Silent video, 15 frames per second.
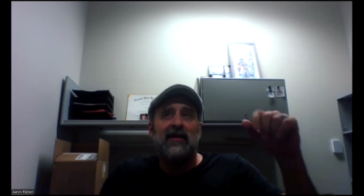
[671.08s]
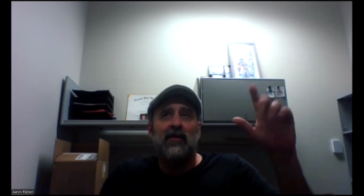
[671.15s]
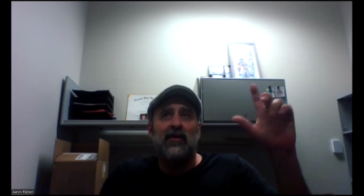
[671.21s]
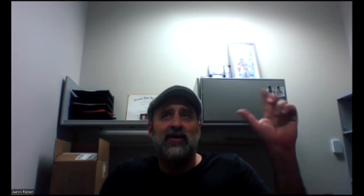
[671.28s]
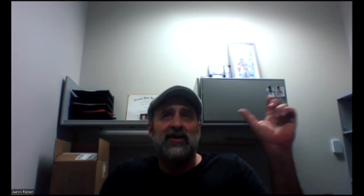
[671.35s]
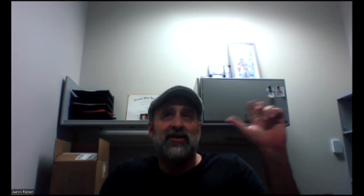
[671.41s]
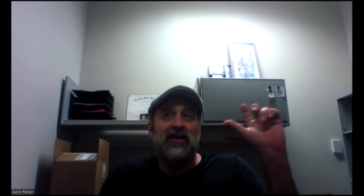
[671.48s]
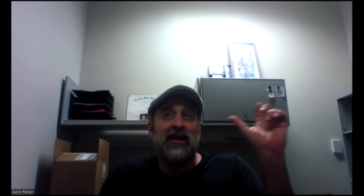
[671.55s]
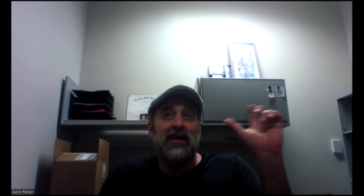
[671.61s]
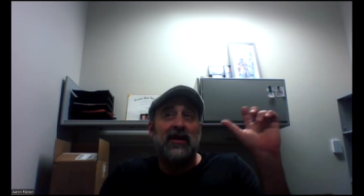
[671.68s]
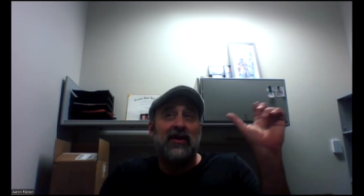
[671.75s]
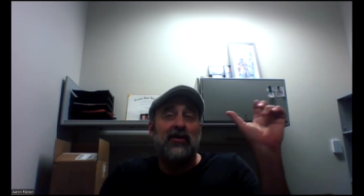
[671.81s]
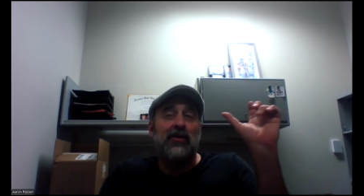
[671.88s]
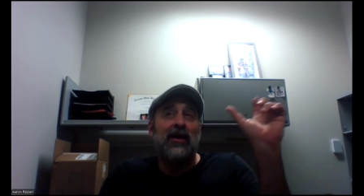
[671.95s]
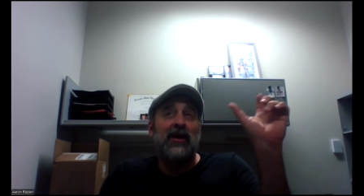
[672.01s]
We're just trying
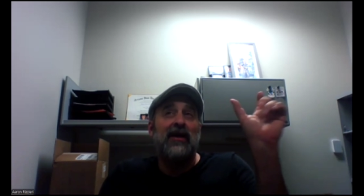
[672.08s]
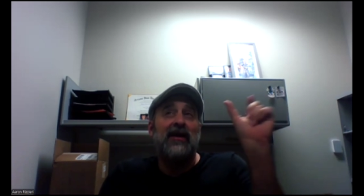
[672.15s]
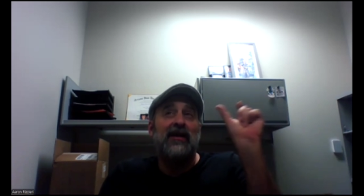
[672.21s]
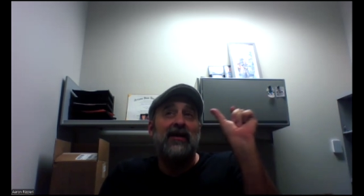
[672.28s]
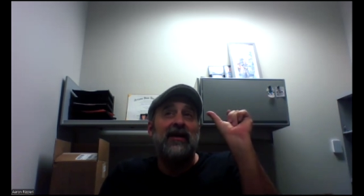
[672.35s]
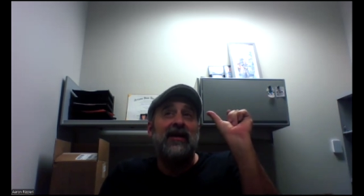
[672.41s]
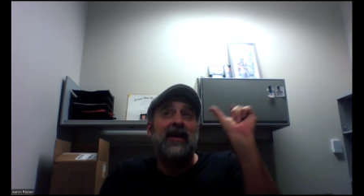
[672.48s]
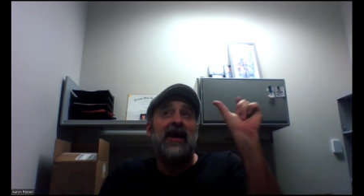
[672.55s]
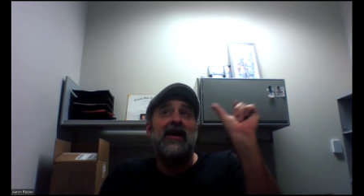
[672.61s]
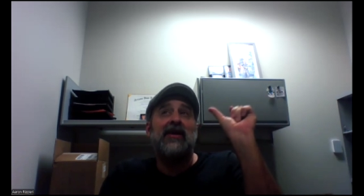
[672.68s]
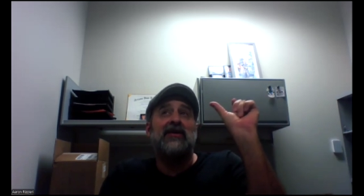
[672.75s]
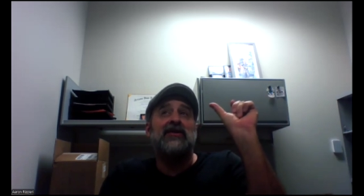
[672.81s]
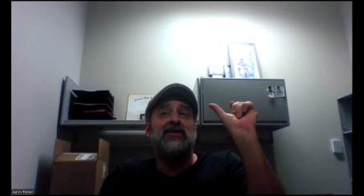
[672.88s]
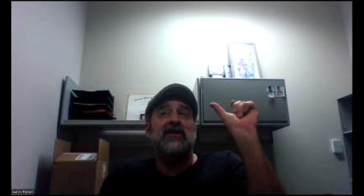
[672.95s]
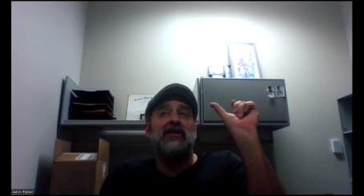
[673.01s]
to create an
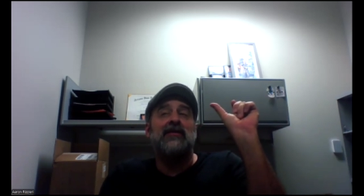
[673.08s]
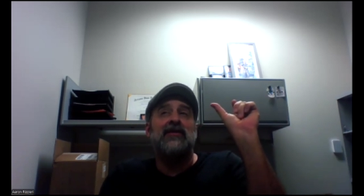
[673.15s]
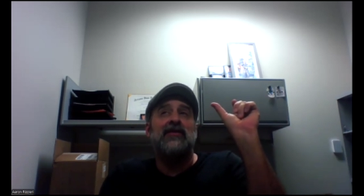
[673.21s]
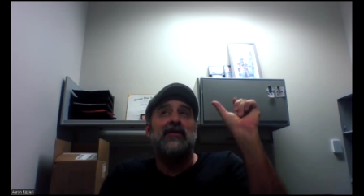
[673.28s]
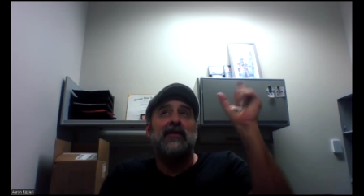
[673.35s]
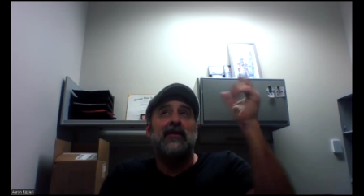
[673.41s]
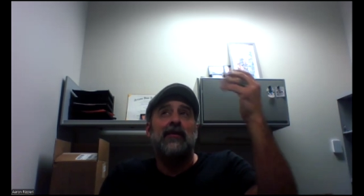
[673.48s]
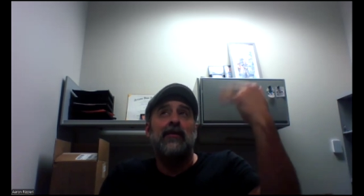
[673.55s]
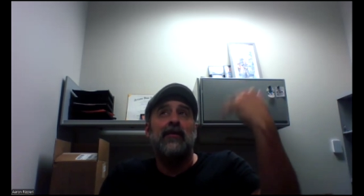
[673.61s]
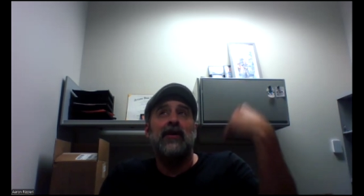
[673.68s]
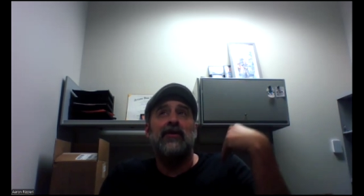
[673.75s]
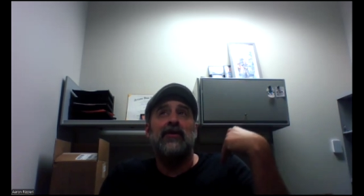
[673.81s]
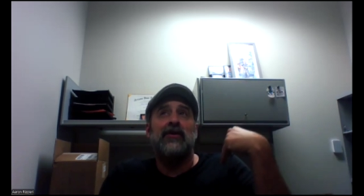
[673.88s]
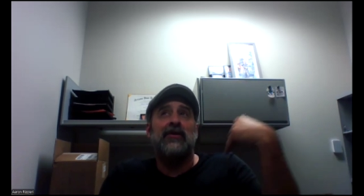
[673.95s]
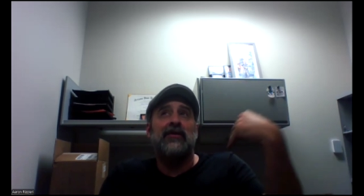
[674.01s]
analogy between the
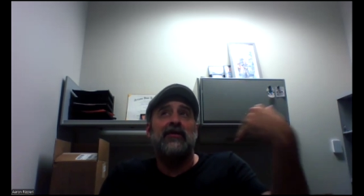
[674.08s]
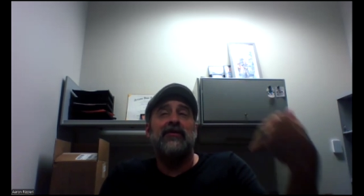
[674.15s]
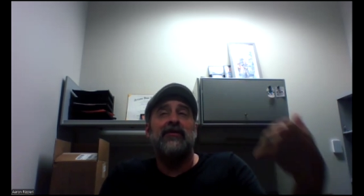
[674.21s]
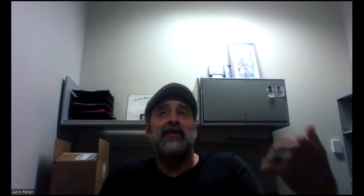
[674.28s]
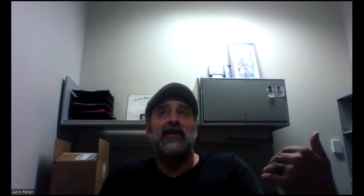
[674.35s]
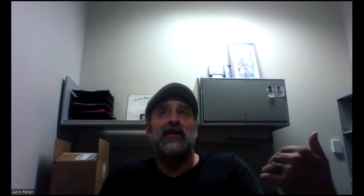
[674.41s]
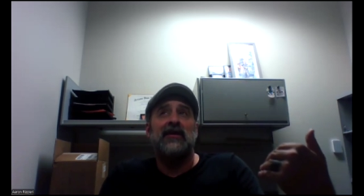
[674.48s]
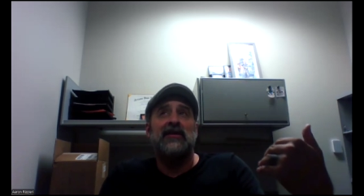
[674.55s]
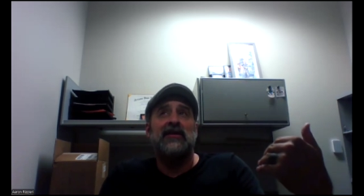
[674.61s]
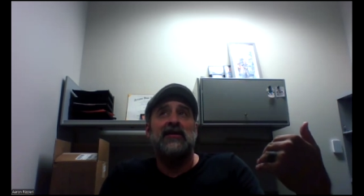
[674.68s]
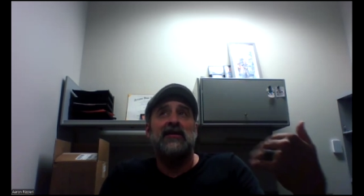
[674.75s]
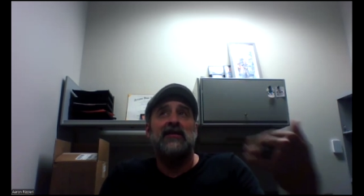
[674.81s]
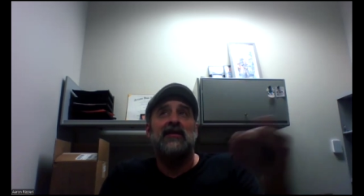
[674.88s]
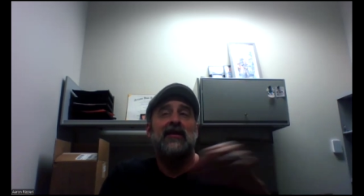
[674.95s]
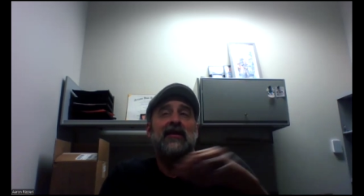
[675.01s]
mother and the
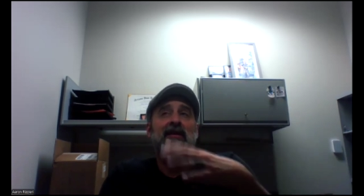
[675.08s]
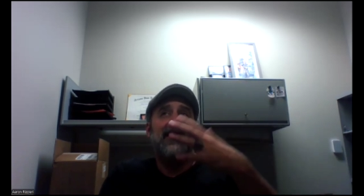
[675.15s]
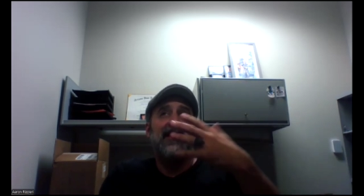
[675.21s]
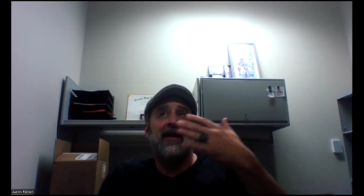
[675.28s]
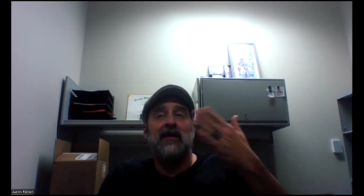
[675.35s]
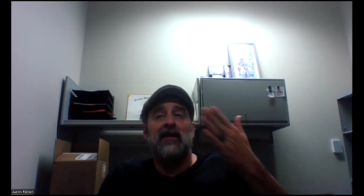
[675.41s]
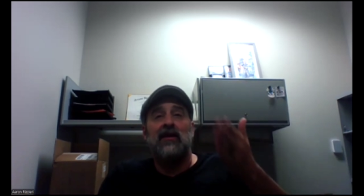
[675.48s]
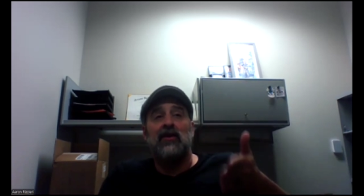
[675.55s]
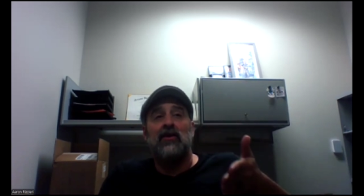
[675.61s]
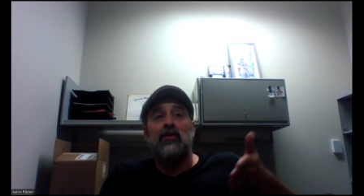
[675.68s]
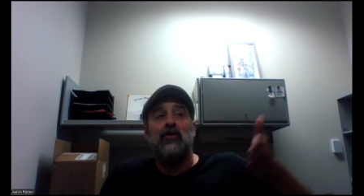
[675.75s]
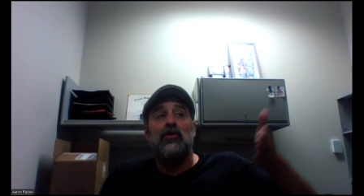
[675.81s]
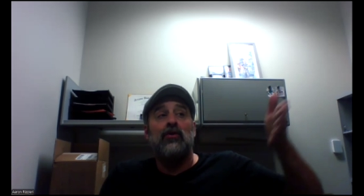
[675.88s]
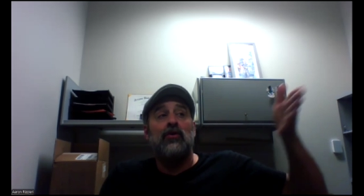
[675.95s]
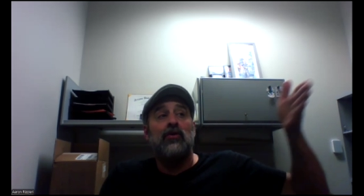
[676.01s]
fetus and
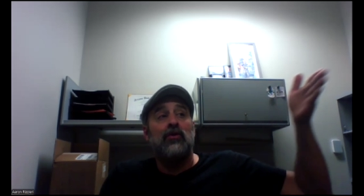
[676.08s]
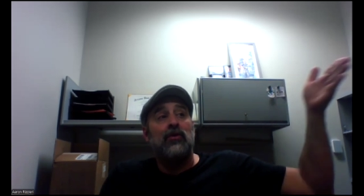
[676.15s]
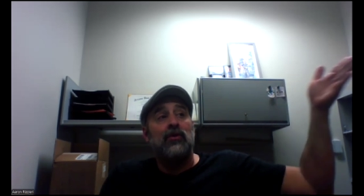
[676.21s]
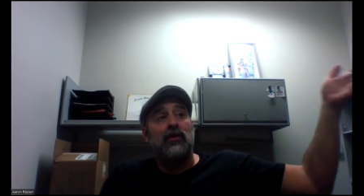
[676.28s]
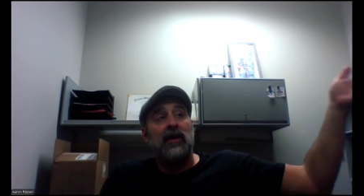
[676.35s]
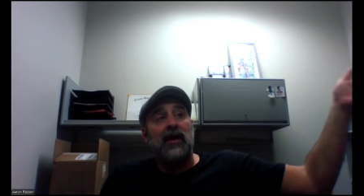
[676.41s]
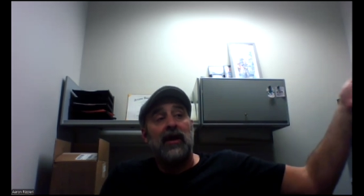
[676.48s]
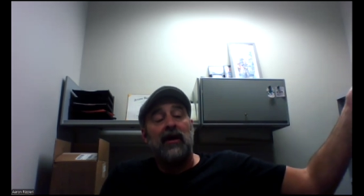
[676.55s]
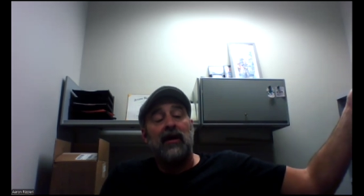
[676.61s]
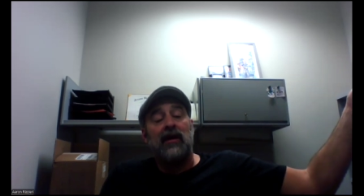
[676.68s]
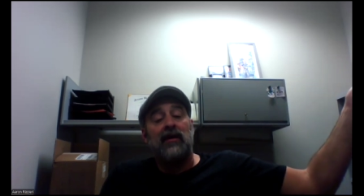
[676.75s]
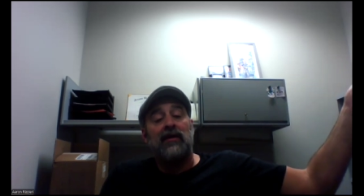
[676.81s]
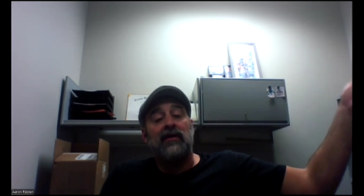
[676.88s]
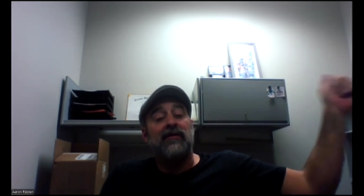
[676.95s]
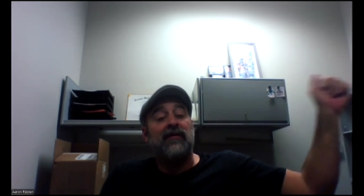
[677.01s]
you
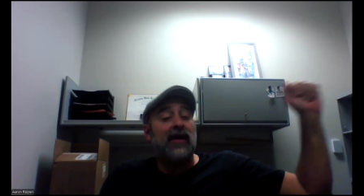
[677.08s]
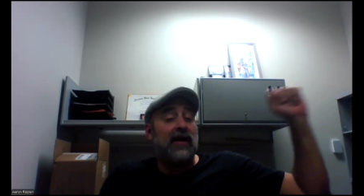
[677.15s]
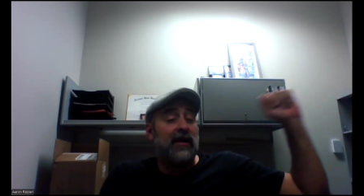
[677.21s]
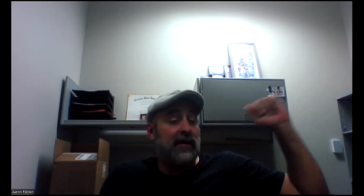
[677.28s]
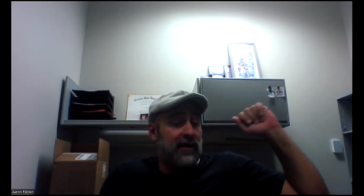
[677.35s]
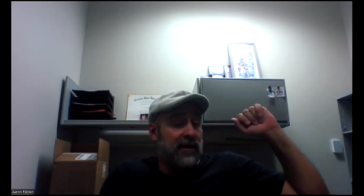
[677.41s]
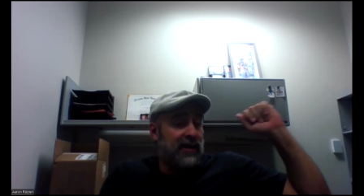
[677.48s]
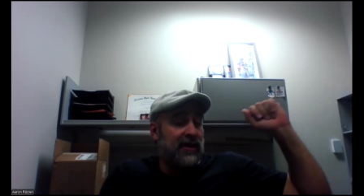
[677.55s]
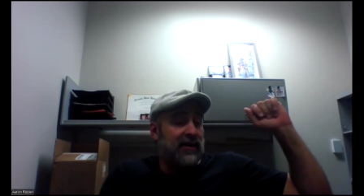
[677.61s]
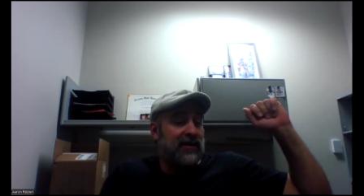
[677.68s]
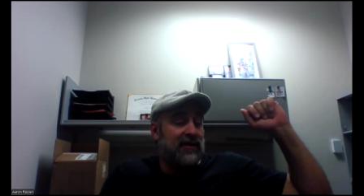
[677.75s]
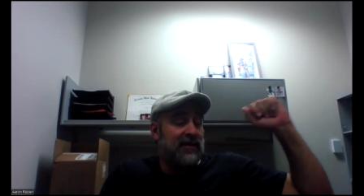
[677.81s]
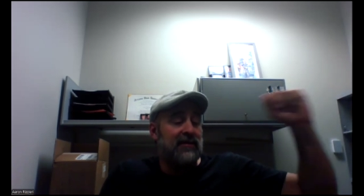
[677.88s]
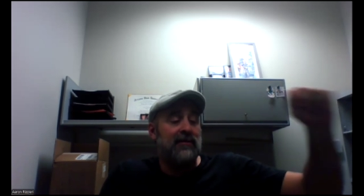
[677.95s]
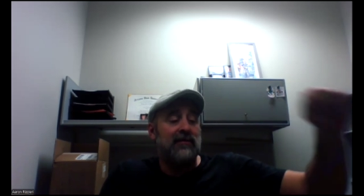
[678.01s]
and the
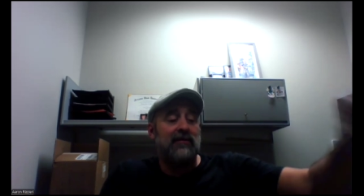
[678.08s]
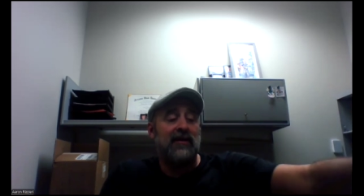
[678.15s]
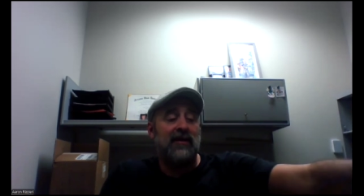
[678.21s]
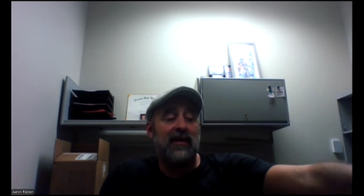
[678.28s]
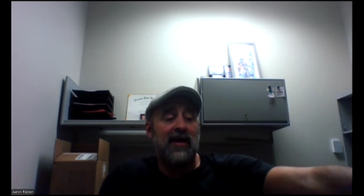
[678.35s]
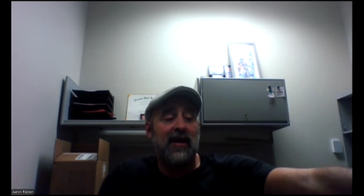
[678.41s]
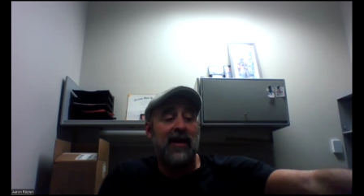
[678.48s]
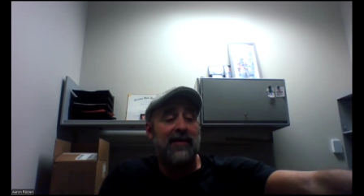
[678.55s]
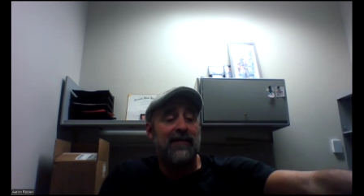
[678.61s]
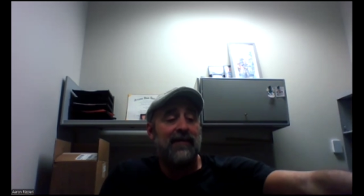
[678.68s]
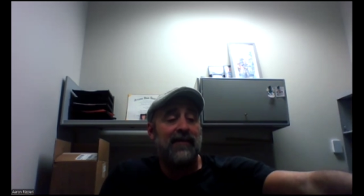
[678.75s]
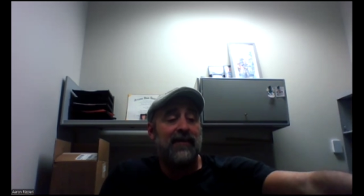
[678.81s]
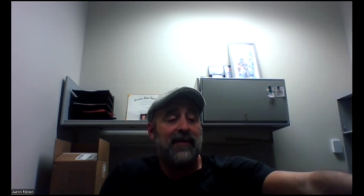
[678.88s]
violinist. Okay.